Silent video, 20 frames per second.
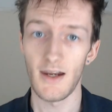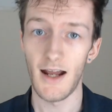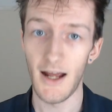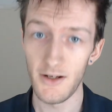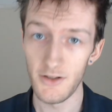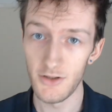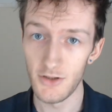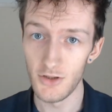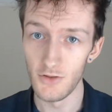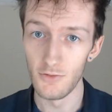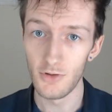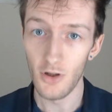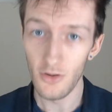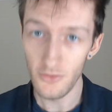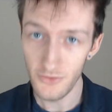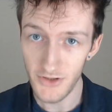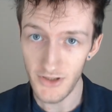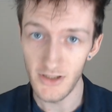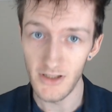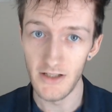and who
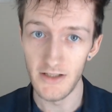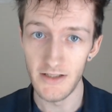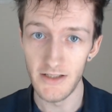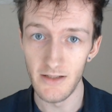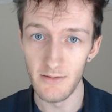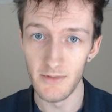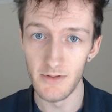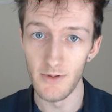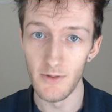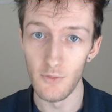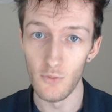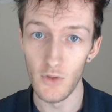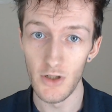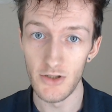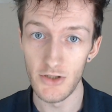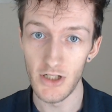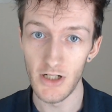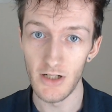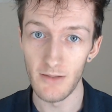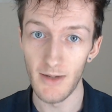constantly seem to be
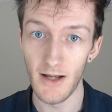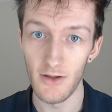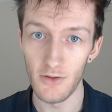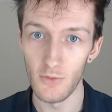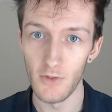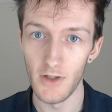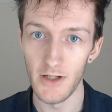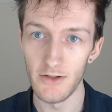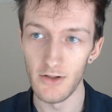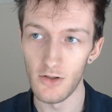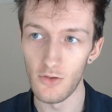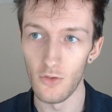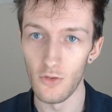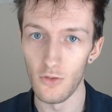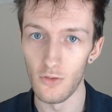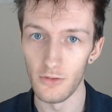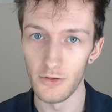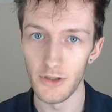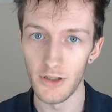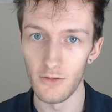whinging about the way the
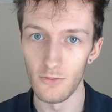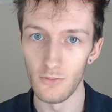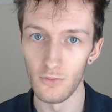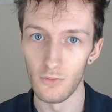law, you know,